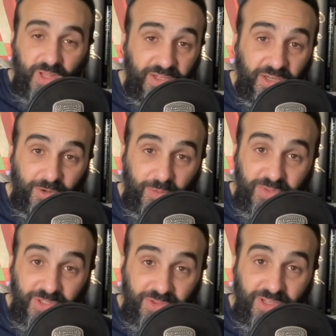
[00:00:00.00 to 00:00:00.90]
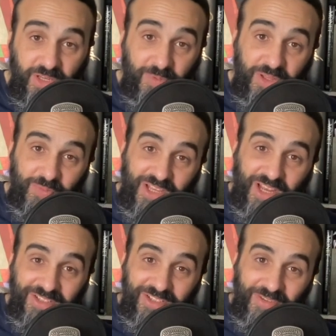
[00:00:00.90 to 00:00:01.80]
I don't know. I'm still thinking about the
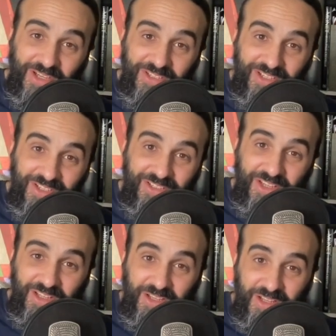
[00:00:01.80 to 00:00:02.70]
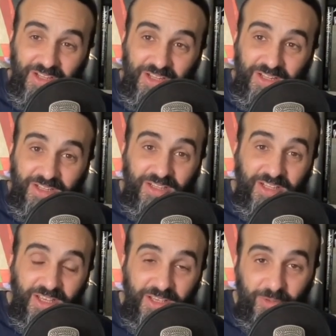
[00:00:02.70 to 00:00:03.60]
mechanics of it, as you can see.
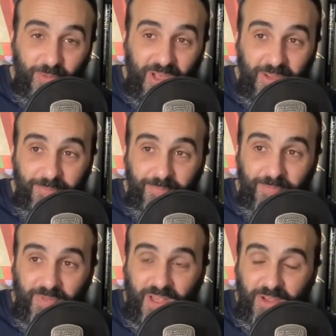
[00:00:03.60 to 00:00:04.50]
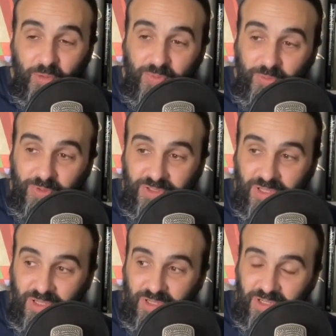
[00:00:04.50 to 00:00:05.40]
Either way, I hope it was
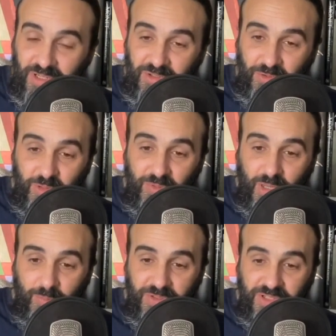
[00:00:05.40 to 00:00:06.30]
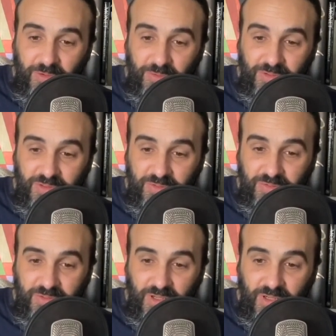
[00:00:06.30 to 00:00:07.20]
uh, an enjoyable episode.
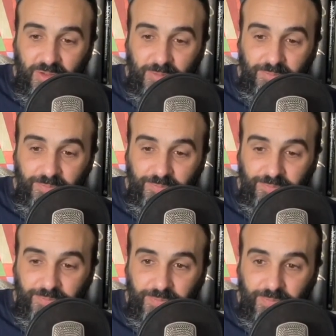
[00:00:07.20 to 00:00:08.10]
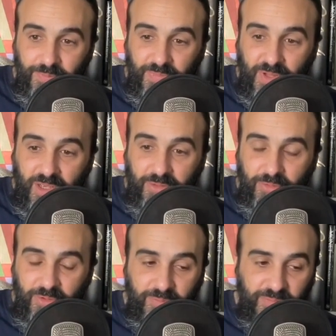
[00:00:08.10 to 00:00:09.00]
Um, I
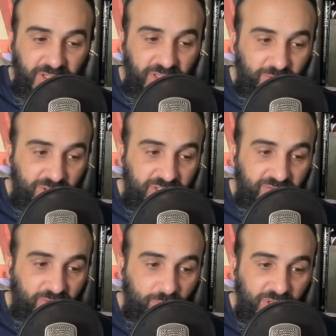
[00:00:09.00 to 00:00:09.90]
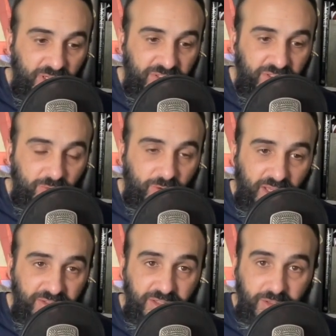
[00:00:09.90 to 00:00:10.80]
thought it'd be interesting for me to
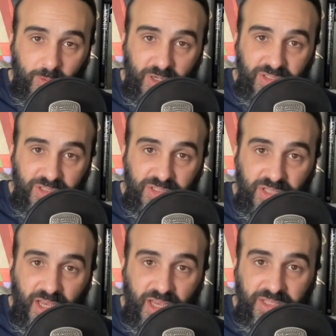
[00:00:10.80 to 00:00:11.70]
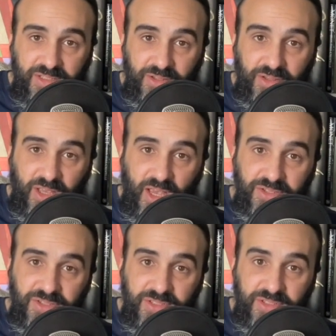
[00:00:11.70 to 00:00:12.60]
answer the questions that I ask other
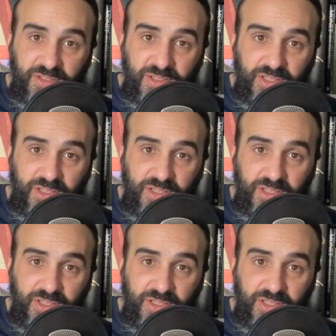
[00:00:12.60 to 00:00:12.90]
guests